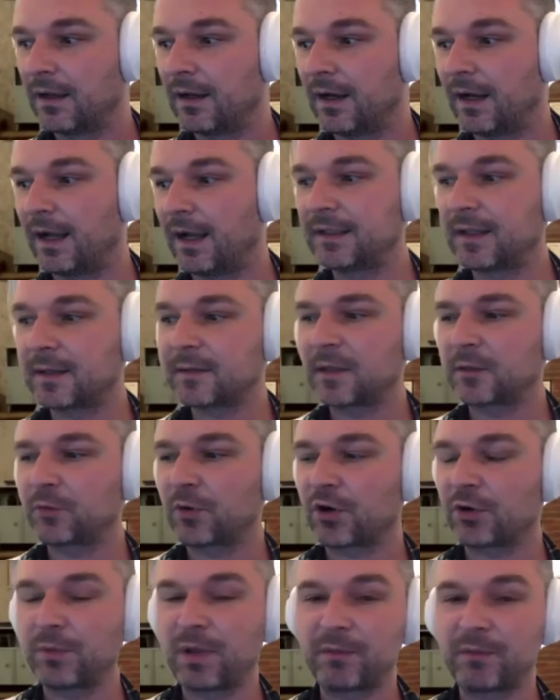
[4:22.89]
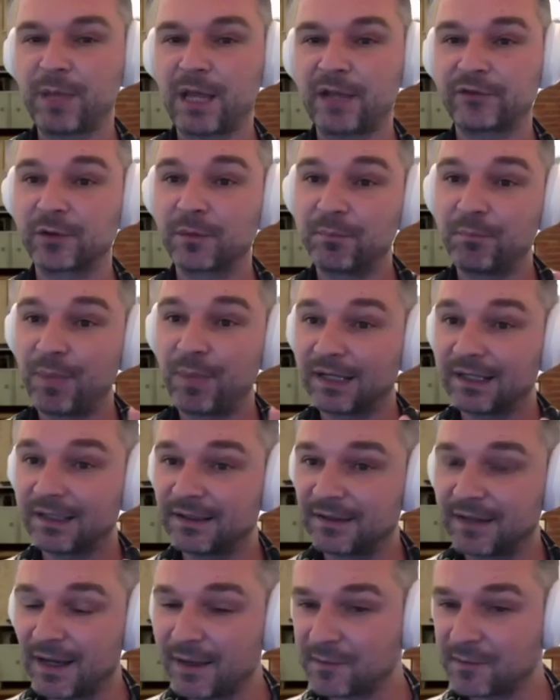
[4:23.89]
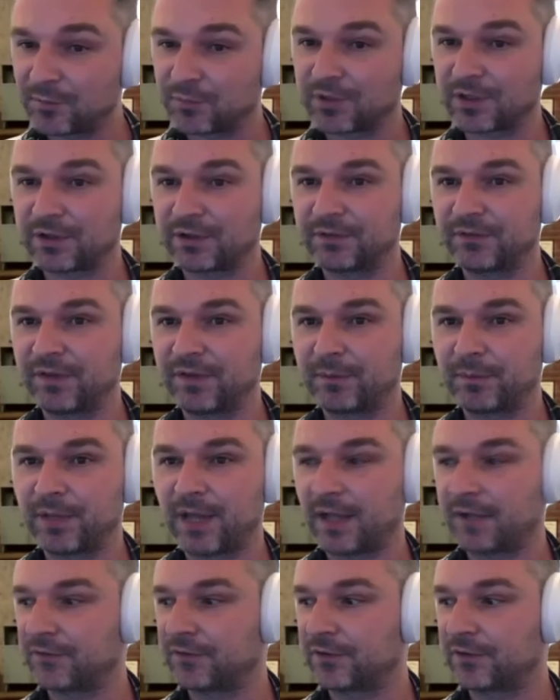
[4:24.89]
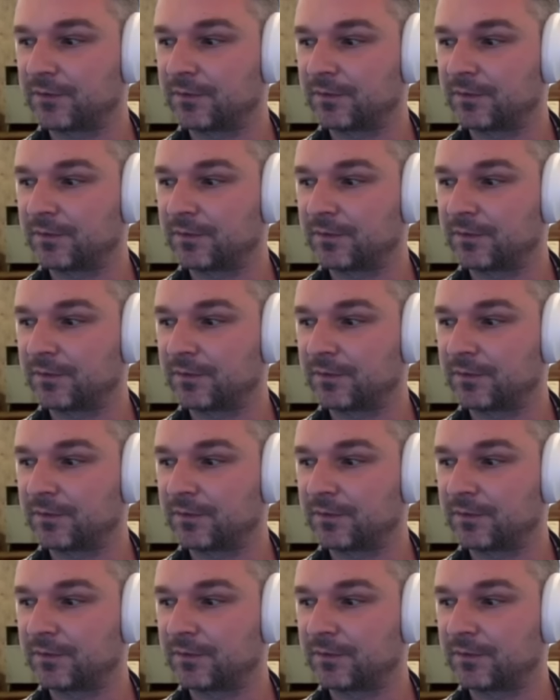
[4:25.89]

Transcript: Does not work on my platform, but it does work on their platform.